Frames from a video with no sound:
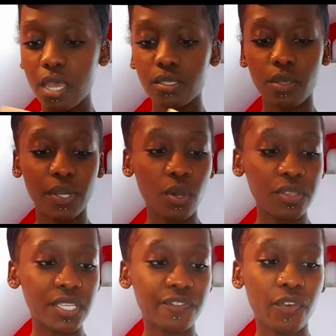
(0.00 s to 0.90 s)
So I got
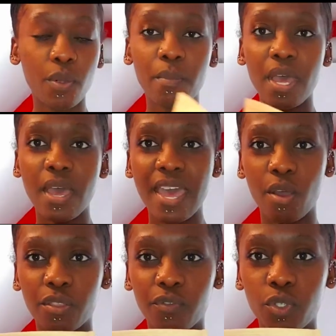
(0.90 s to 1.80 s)
this from a
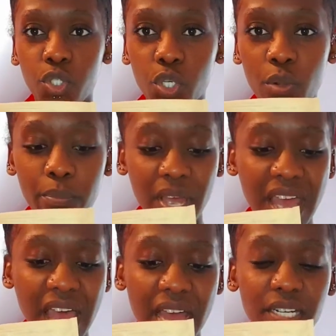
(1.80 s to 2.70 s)
health food shop,
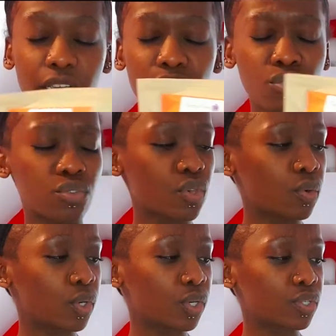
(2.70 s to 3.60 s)
and it is so
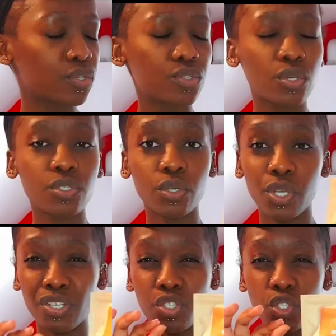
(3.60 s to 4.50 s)
good, so good,
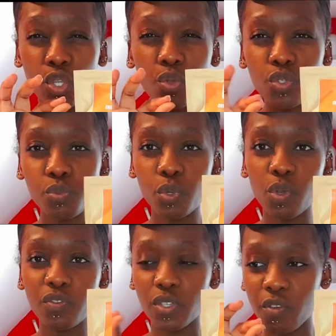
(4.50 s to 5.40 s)
and so
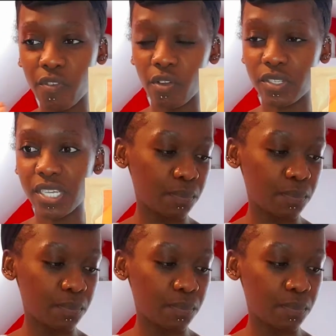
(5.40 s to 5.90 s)
smooth, so velvety.